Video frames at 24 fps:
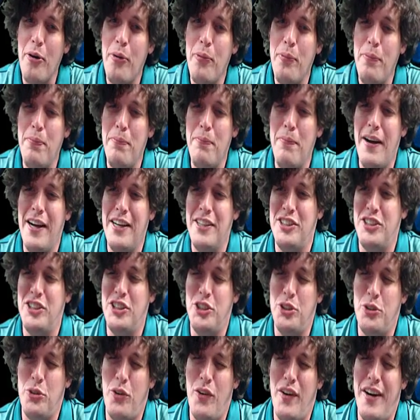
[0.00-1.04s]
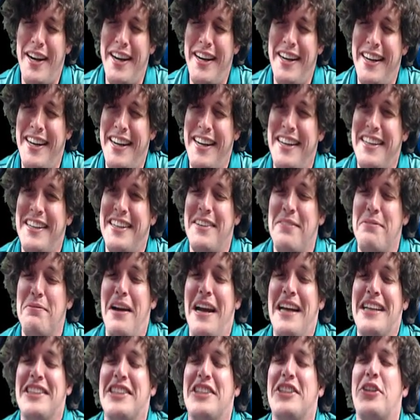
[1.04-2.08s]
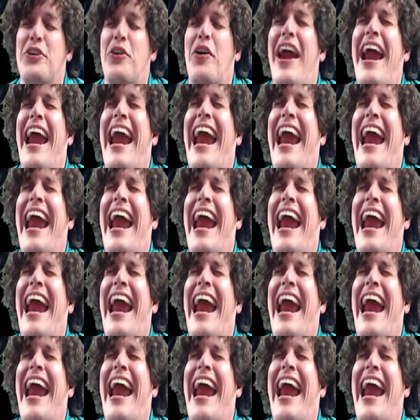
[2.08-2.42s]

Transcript: No! My streak! My streak!